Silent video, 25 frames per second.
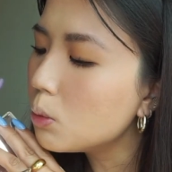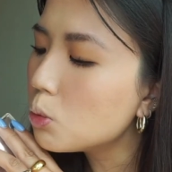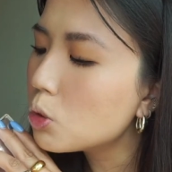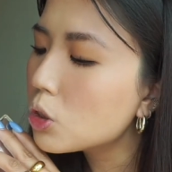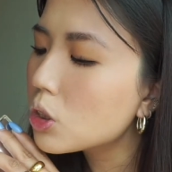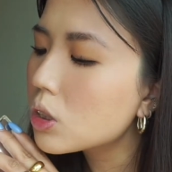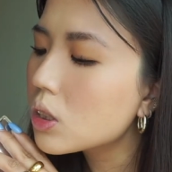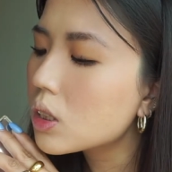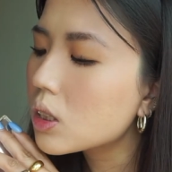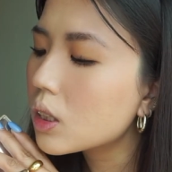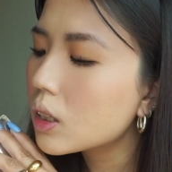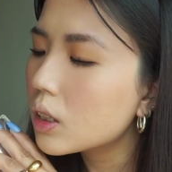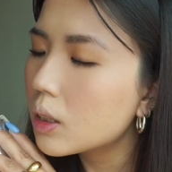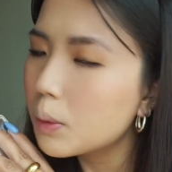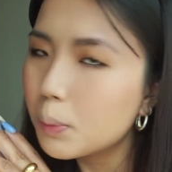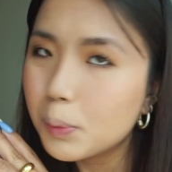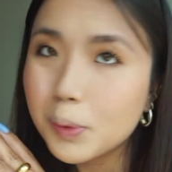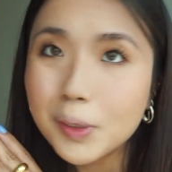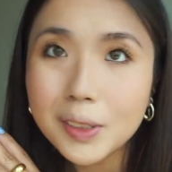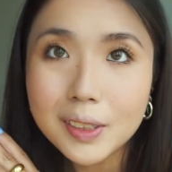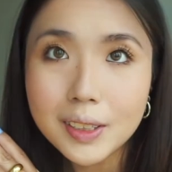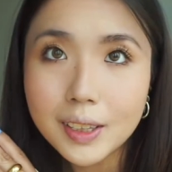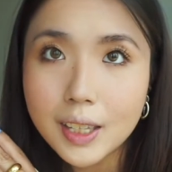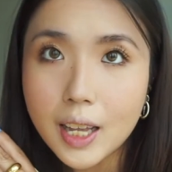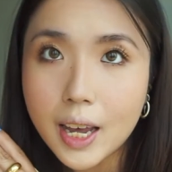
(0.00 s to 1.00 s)
just gonna
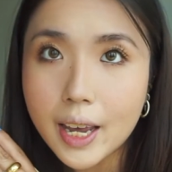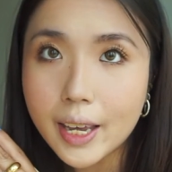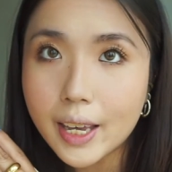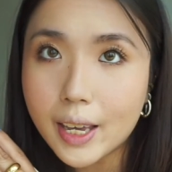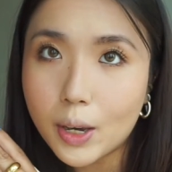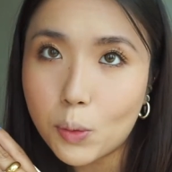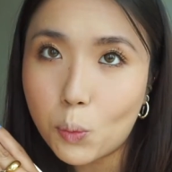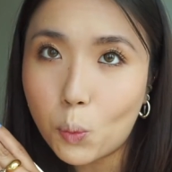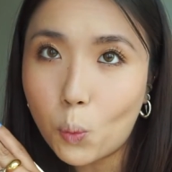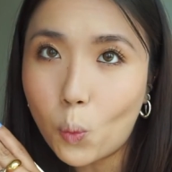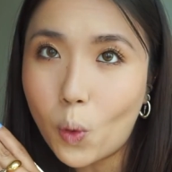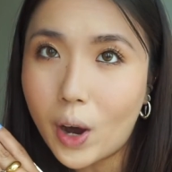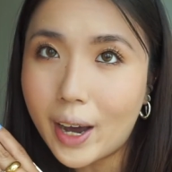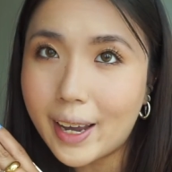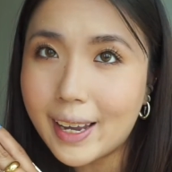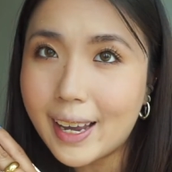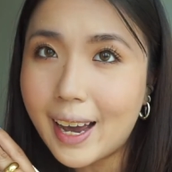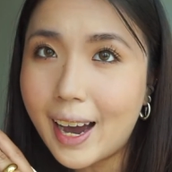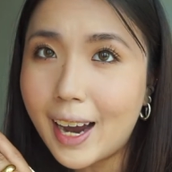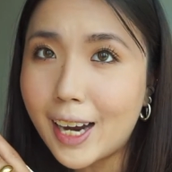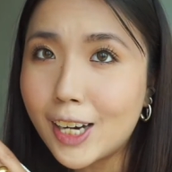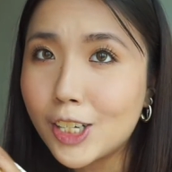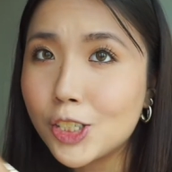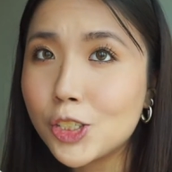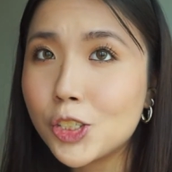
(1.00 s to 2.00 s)
put like white
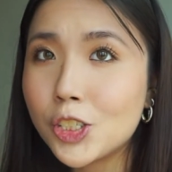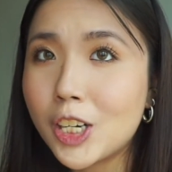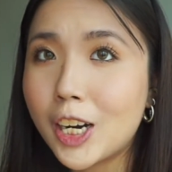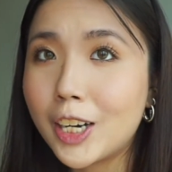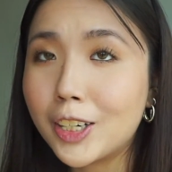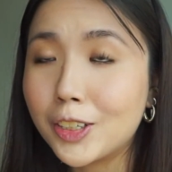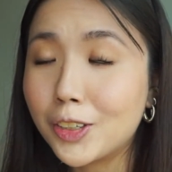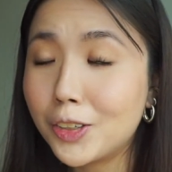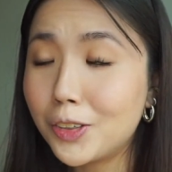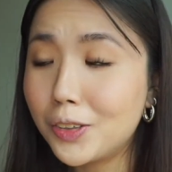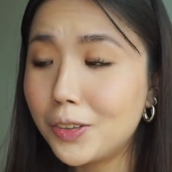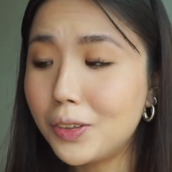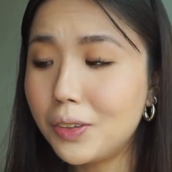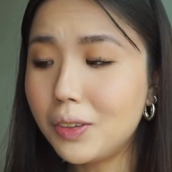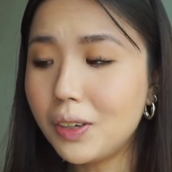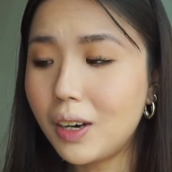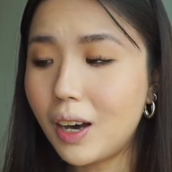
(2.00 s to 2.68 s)
eyeshadow